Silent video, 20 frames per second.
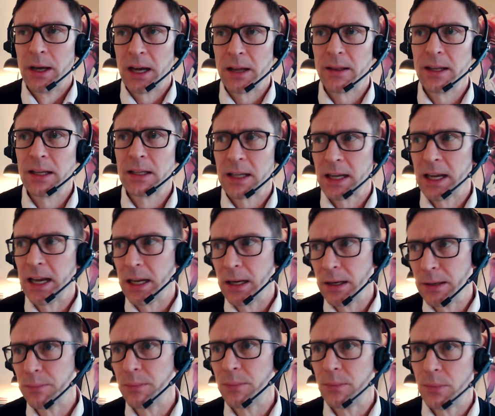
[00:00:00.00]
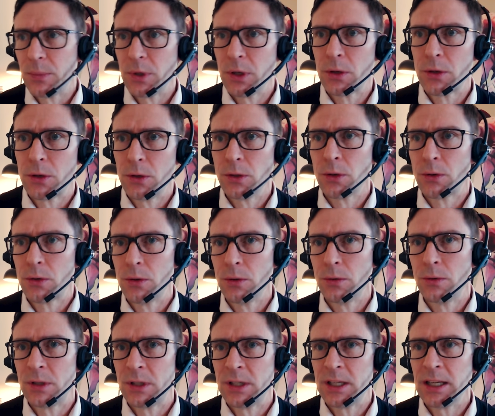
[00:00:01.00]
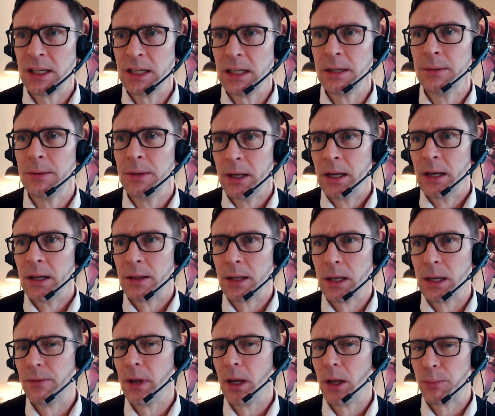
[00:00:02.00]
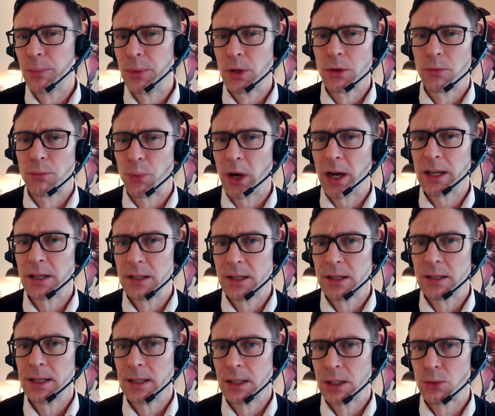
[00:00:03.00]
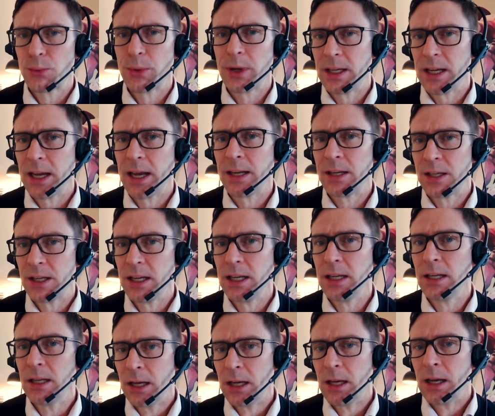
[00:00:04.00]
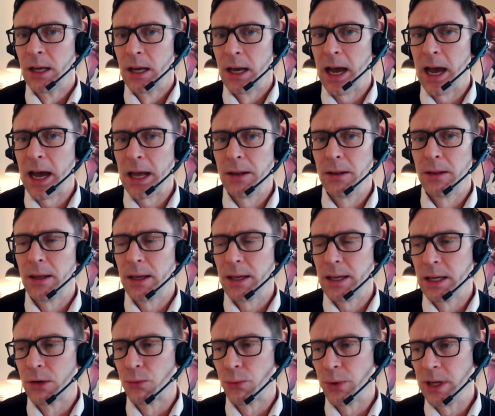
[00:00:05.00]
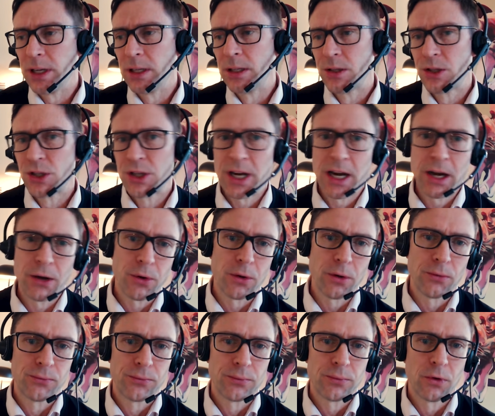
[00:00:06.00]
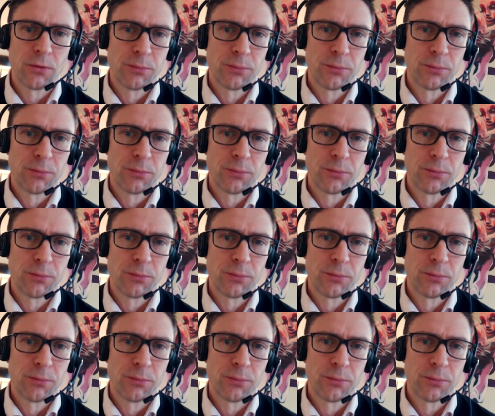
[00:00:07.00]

And this, again, you, you could see the development of prices since twenty eighteen and the increased share of,